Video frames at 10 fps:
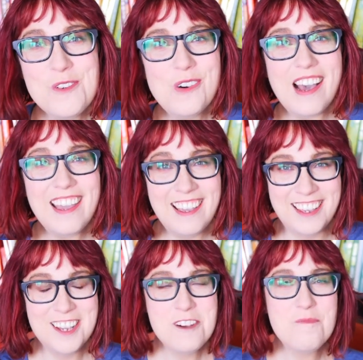Why
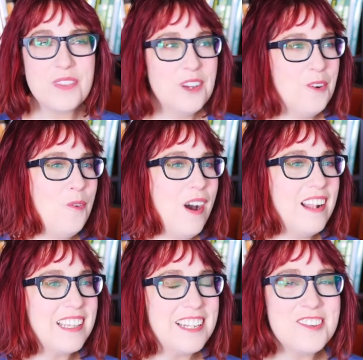
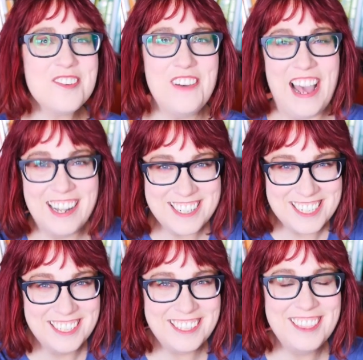can you
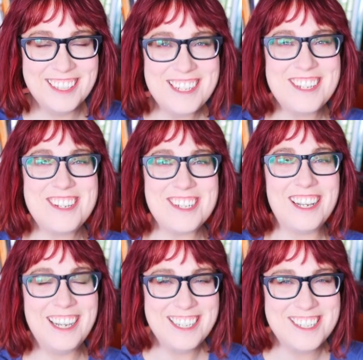imagine the
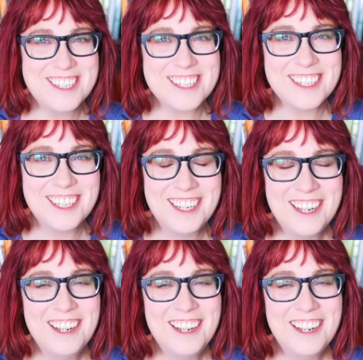judge